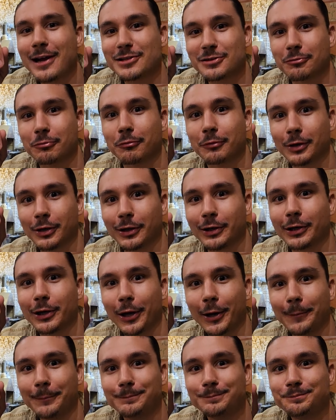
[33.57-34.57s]
That's really
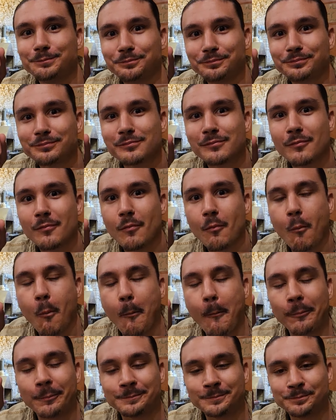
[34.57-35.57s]
good.
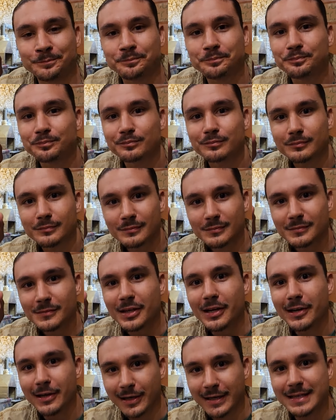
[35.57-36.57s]

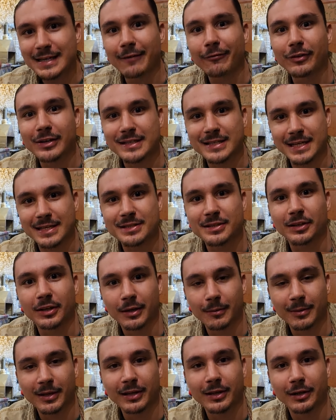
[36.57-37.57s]
Mm. You can definitely taste a
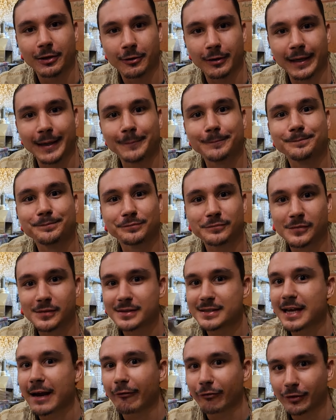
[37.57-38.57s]
little bit of the cream,
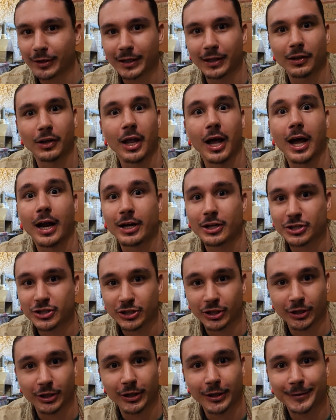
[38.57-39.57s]
definitely a lot of
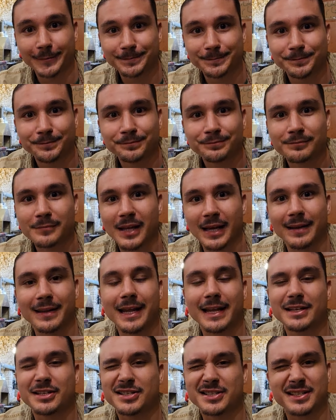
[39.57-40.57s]
sugar,
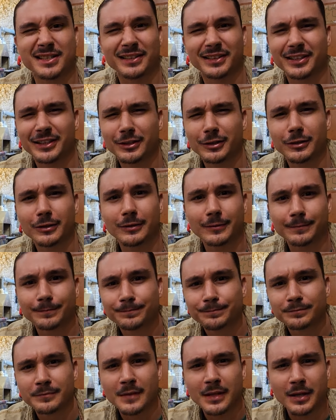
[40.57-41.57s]
and then just a little
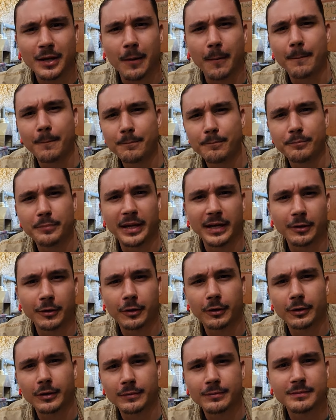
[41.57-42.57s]
you know,
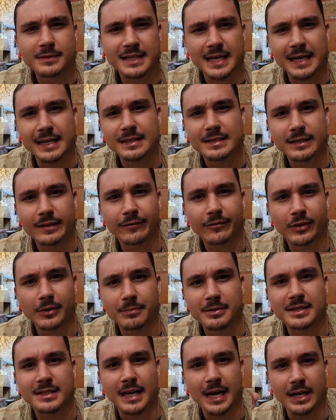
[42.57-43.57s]
bitter taste of
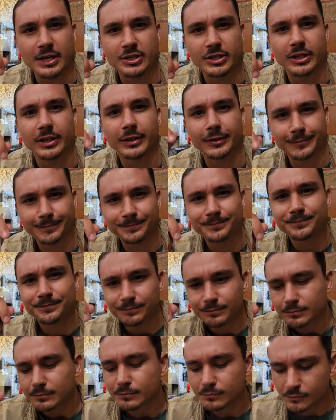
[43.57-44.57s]
the pistachio.
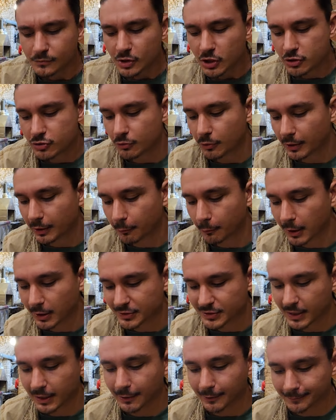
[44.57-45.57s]
Really
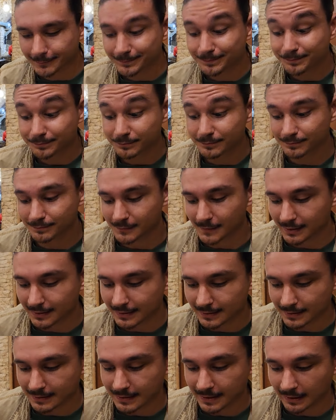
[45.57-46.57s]
well together.
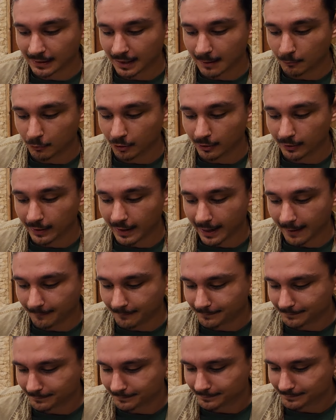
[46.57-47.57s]
Need a lot more of that.